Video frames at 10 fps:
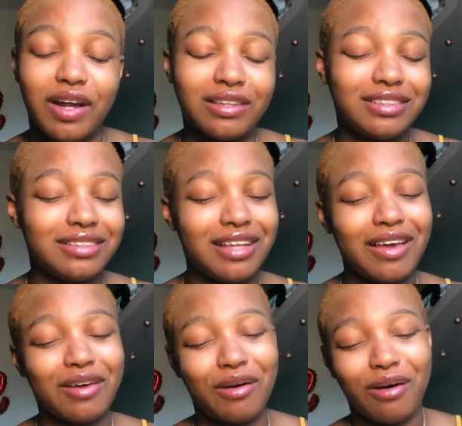And I was just
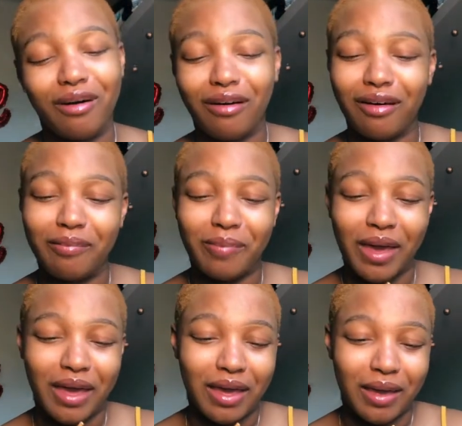like, oh,
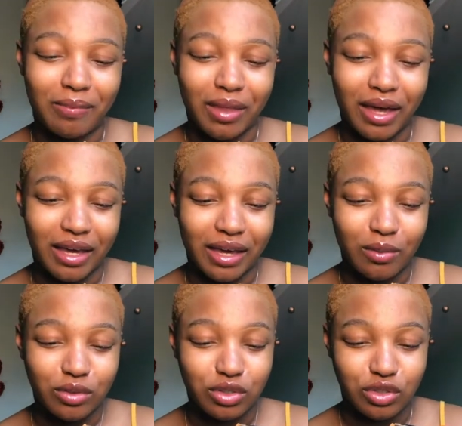babe. Like, it
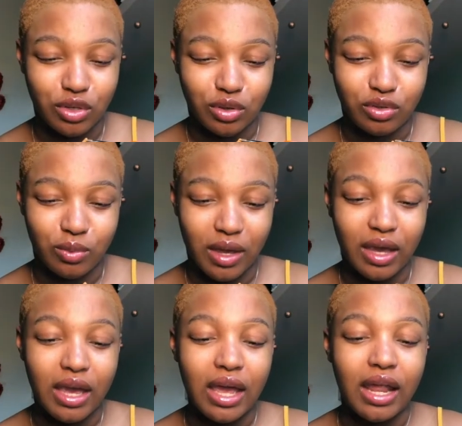was just so sweet.